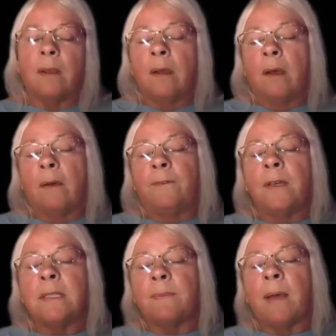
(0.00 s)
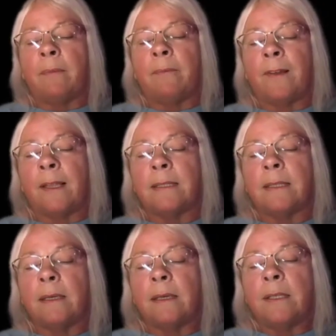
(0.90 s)
Her first pamphlet,
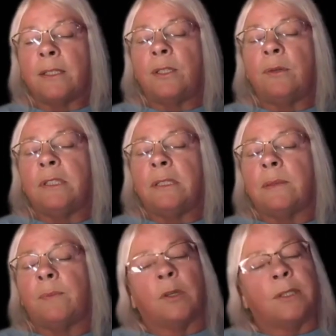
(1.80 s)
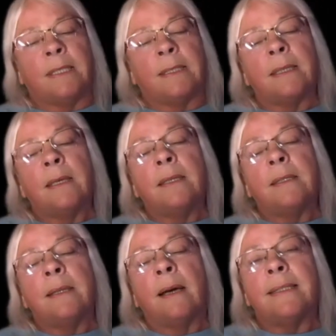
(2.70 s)
Student Bodies
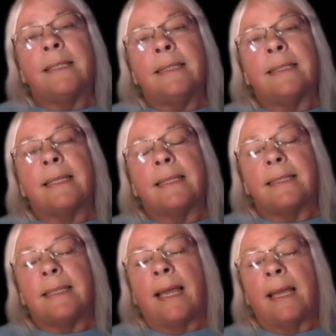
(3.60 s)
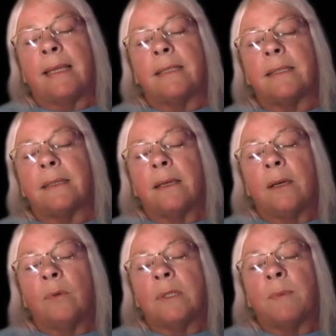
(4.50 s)
1968,
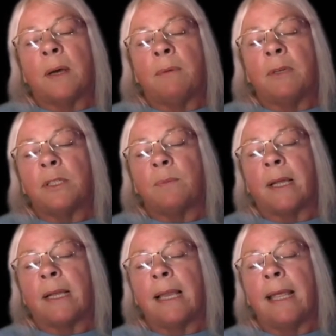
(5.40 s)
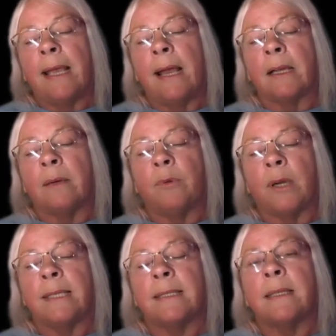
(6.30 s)
was published by Clayhanger
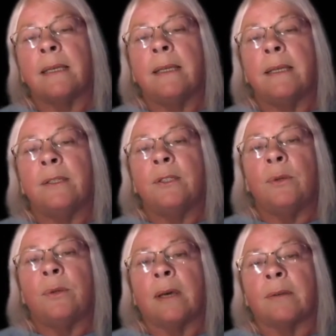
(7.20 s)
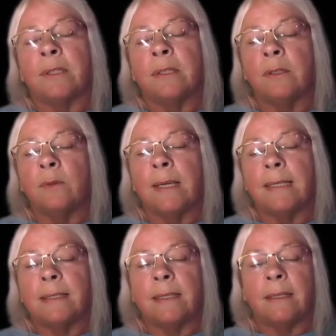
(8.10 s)
Press in
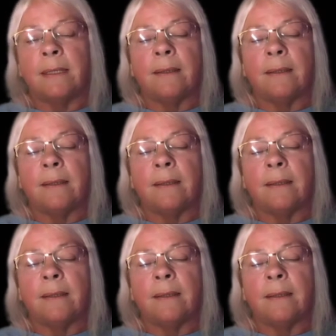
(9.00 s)
2020.